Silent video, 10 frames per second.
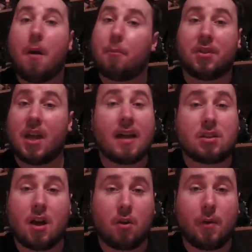But that's
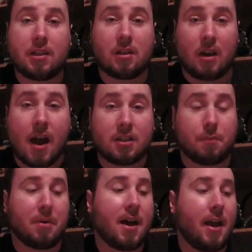not a reason not to
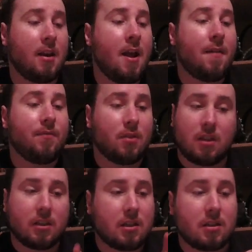buy it.
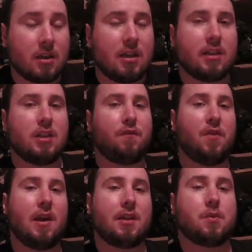This is an easy
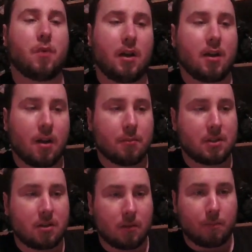fix when it
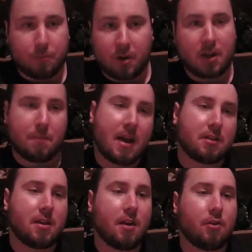comes to putting it
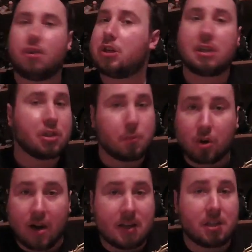back together. You just get some
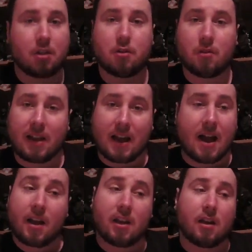crazy glue like
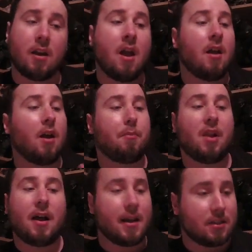I did,
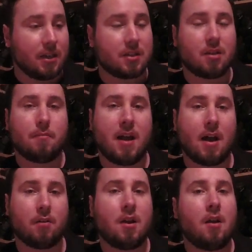apply a decent
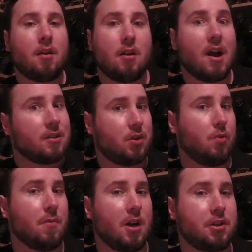amount, not
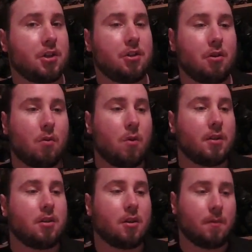too much, because you don't
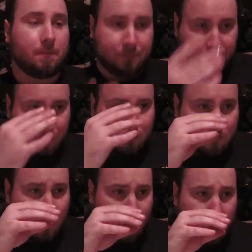want the
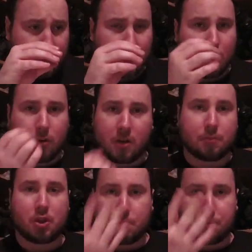glue to come
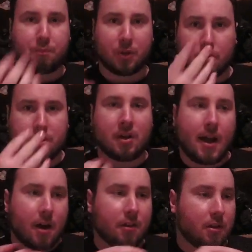splooging
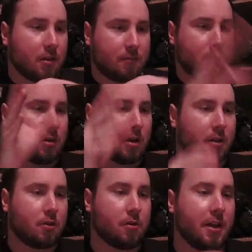out of
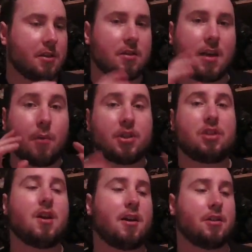the creases. That would
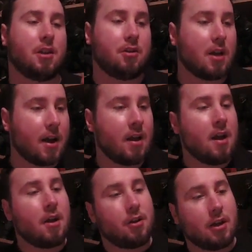suck, because then you
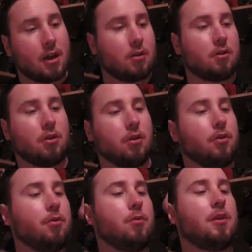got
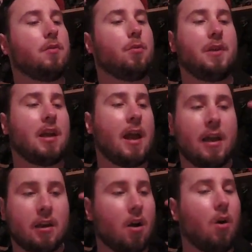glue that will be
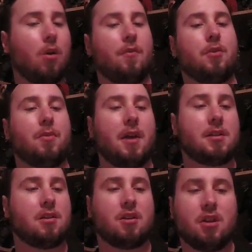hanging all over the
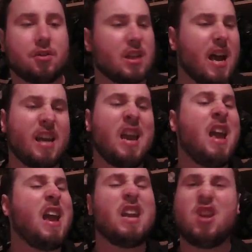place in clear sight,
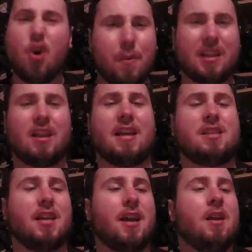and nobody likes
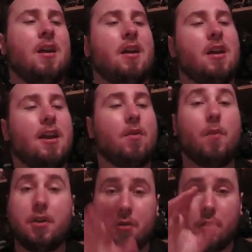that. And
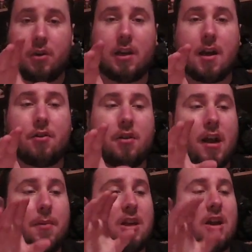when you glue it together, you
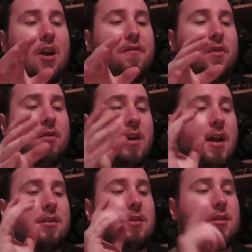got to be careful
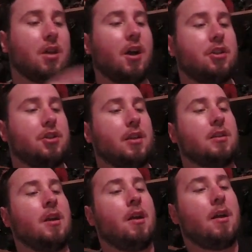not to touch
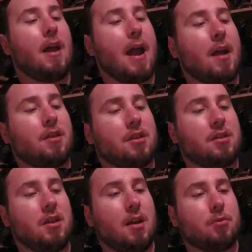it at the
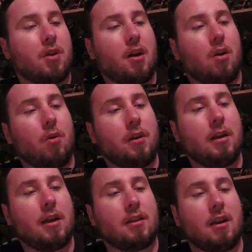seam. Try to hold
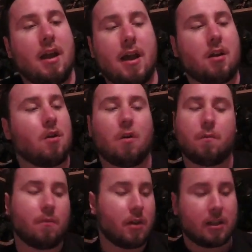it at the neck
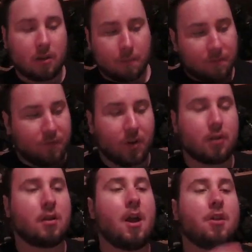or at the
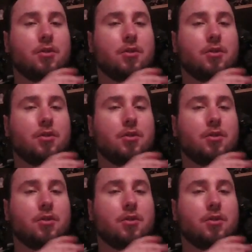foot.